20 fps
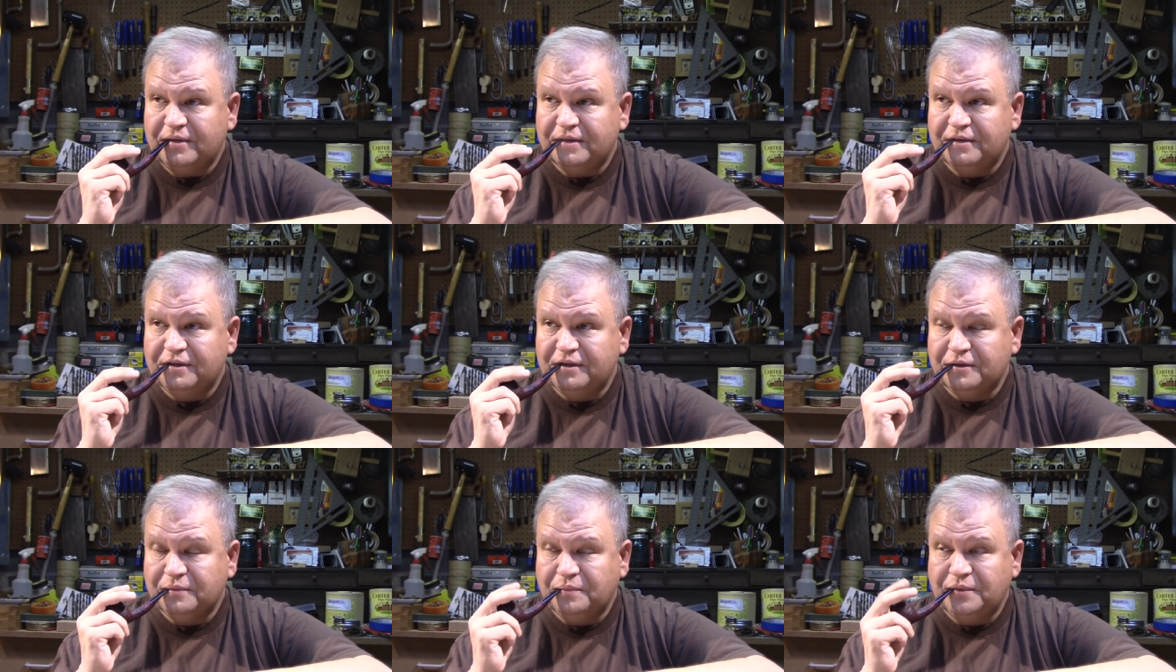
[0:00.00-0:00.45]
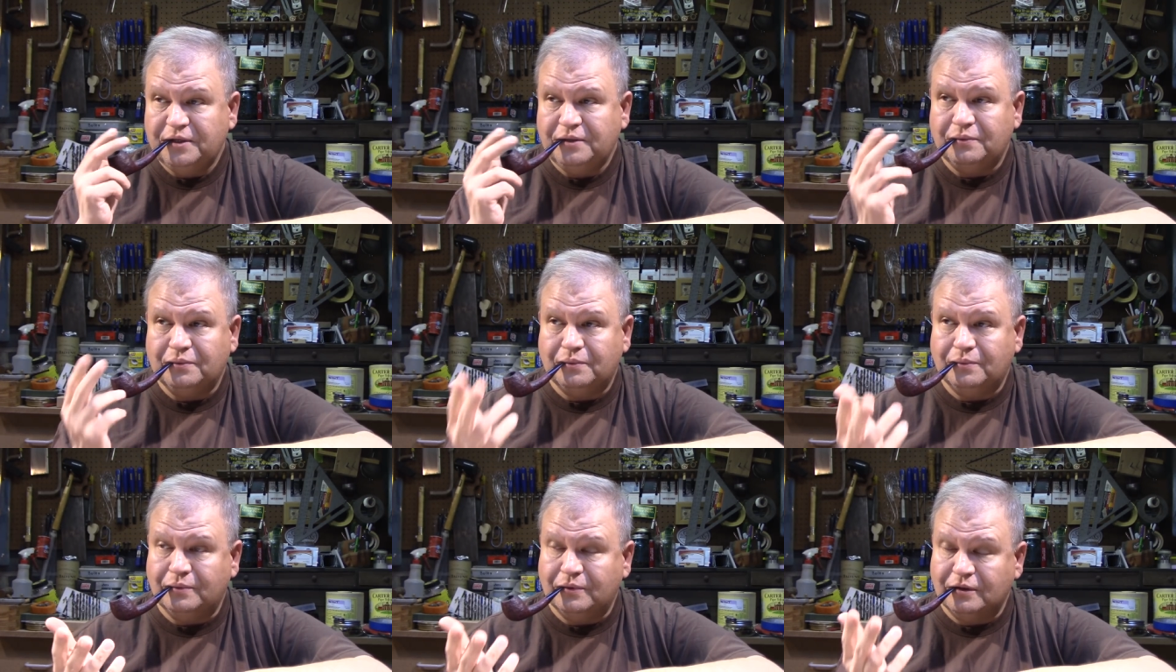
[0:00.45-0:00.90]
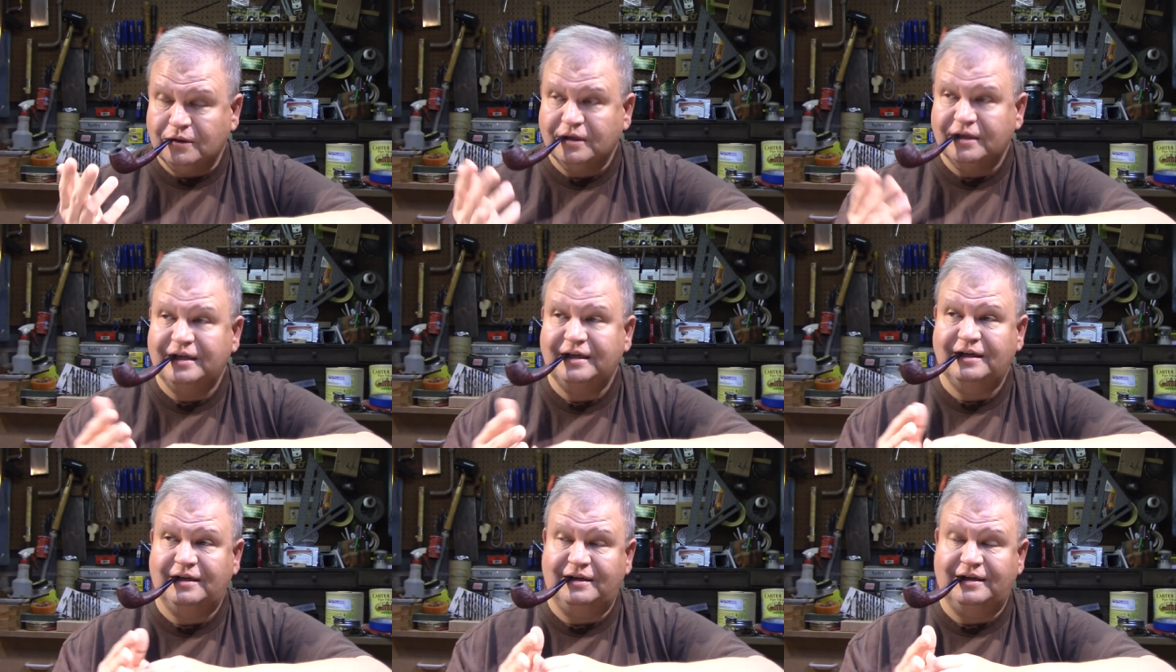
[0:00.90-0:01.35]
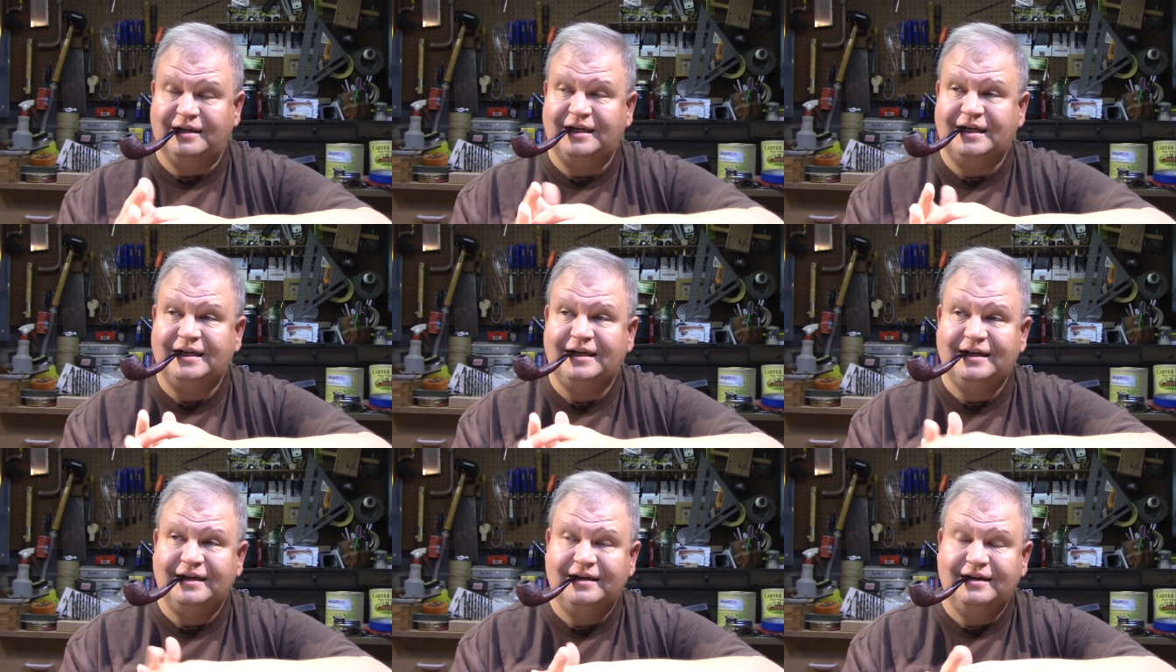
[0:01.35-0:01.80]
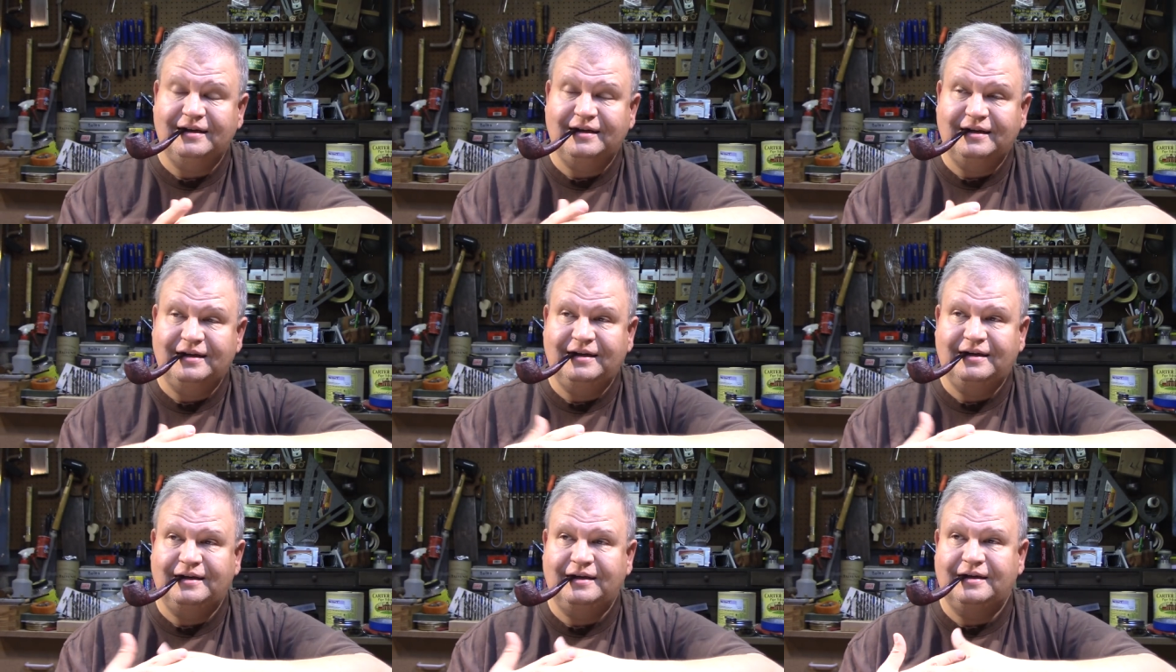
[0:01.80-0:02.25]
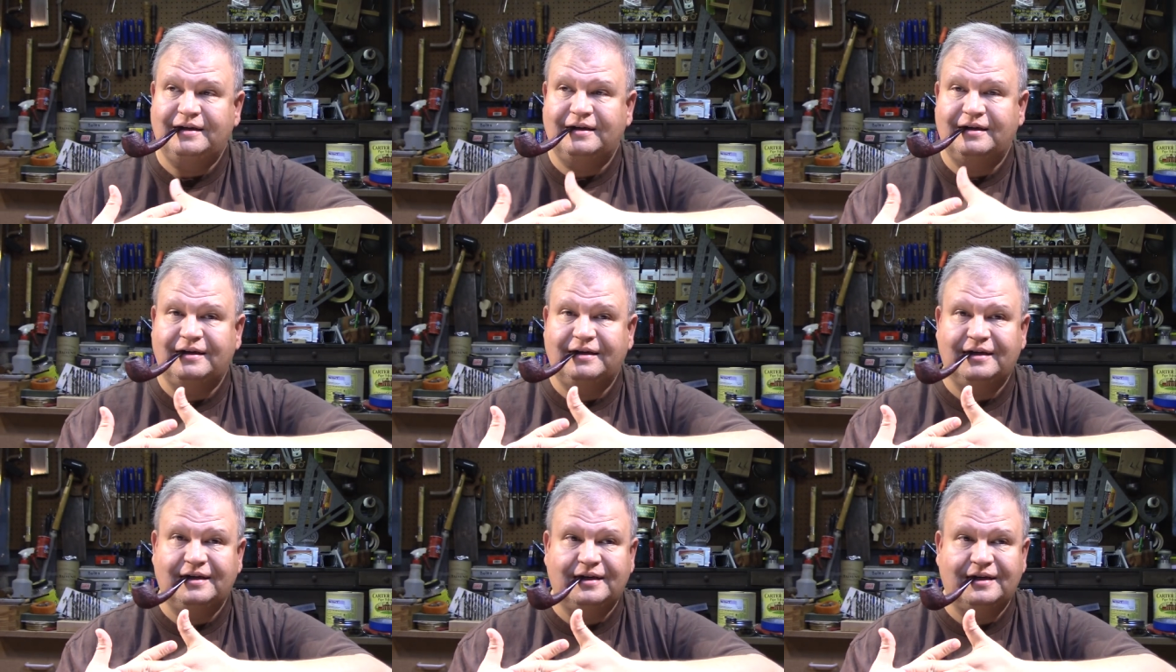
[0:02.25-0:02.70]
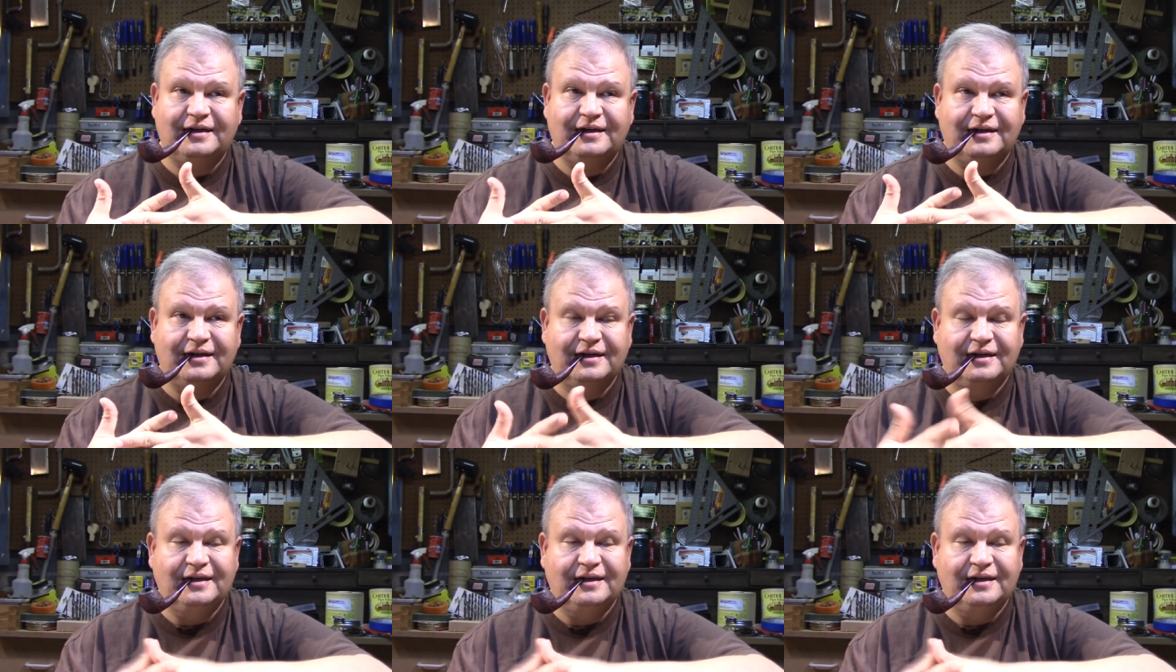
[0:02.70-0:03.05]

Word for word: just been working a lot, and uh,